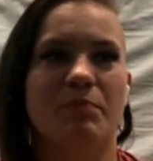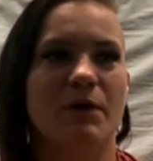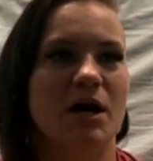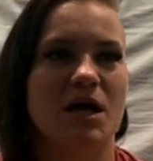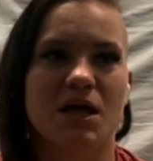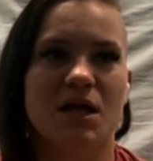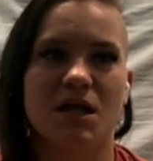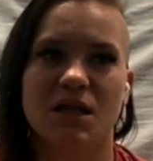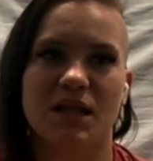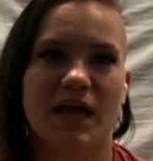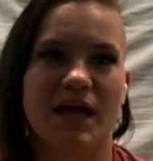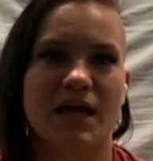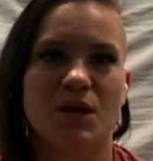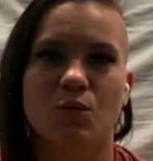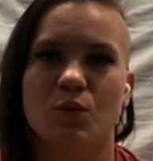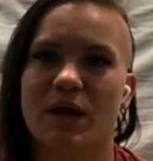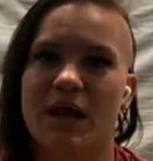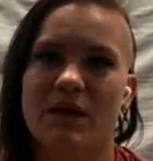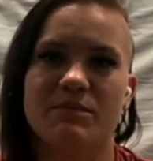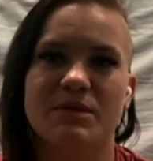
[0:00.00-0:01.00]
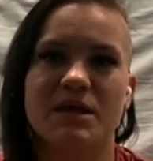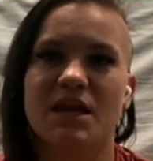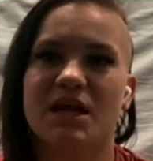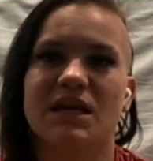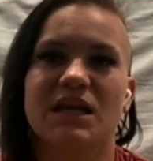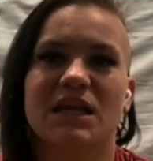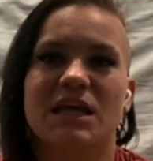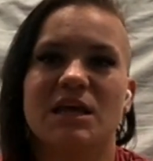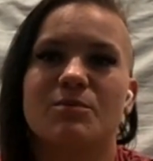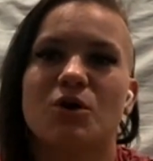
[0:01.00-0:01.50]
But like when I'm
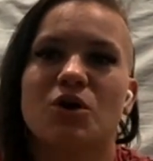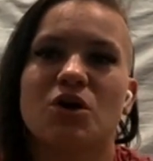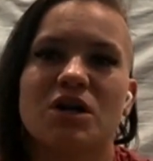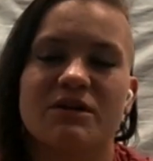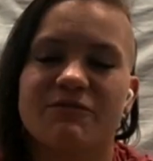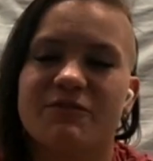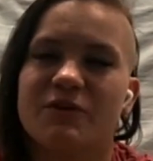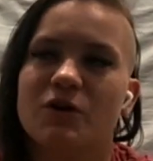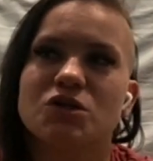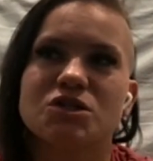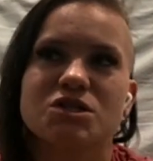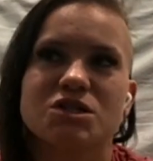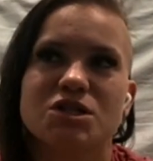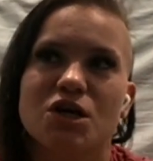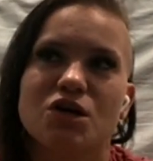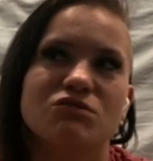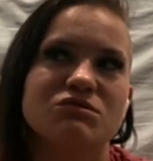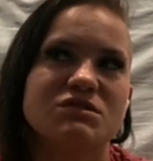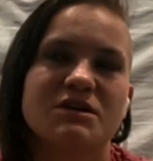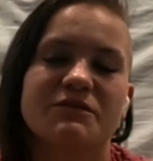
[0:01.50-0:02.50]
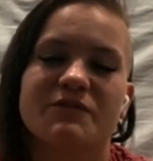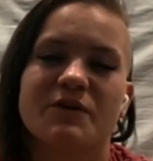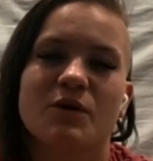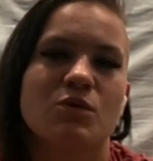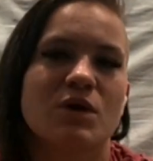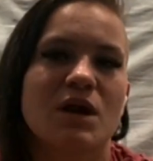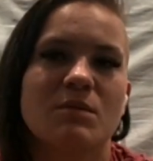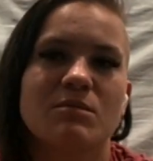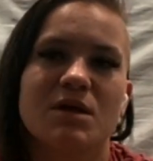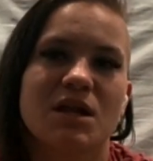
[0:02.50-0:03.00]
getting knee barred, it feels no
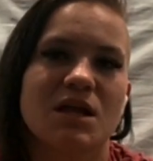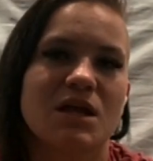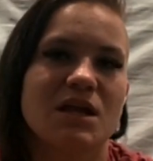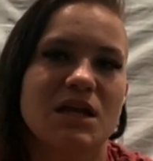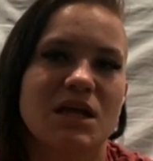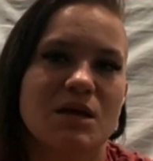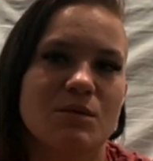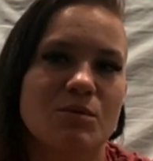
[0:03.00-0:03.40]
different when I'm getting